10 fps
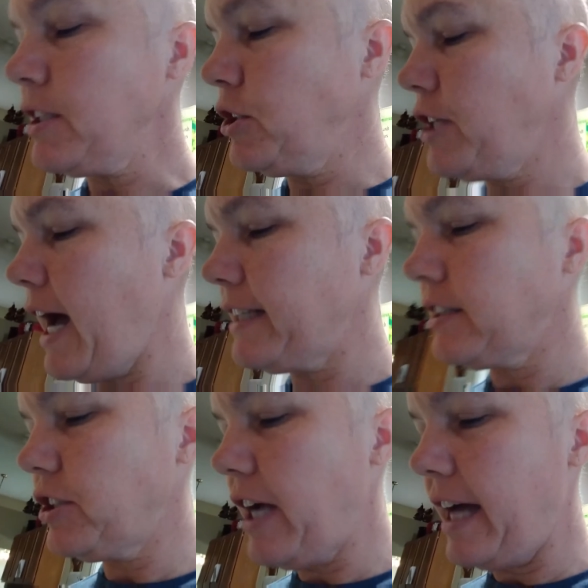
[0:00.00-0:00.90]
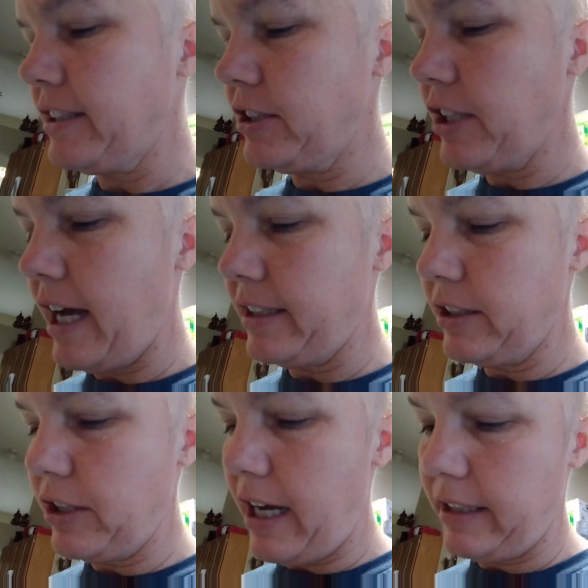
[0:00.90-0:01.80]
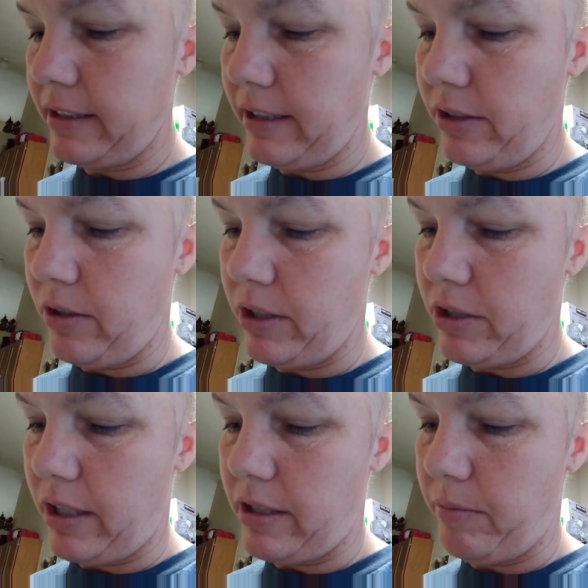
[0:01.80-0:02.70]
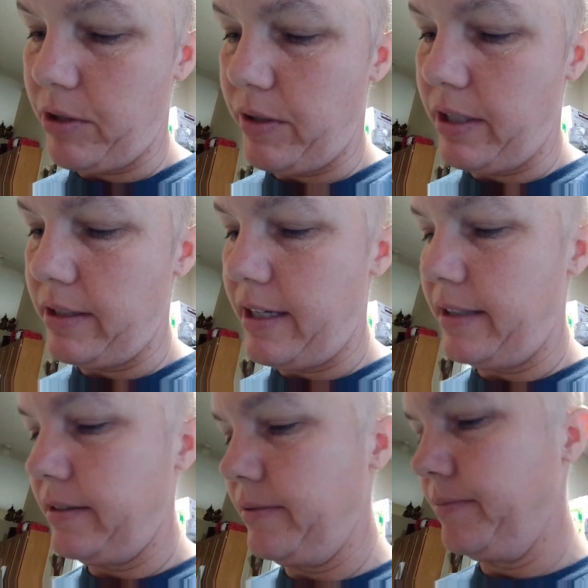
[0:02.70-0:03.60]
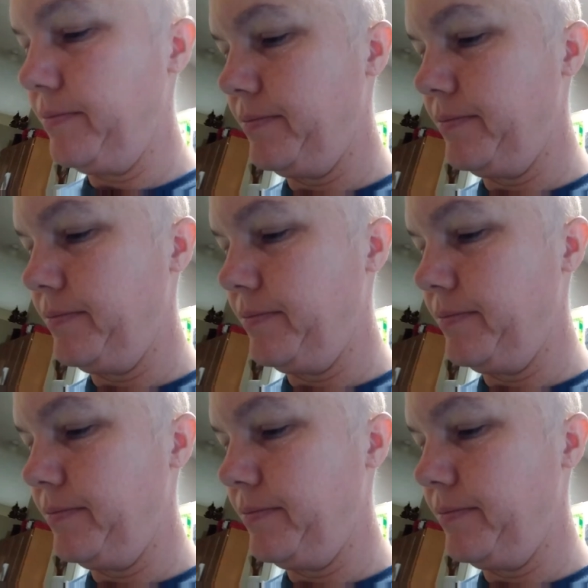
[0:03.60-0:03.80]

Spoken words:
Shots, shots, shots, shots. These are the only shots I'm doing these days.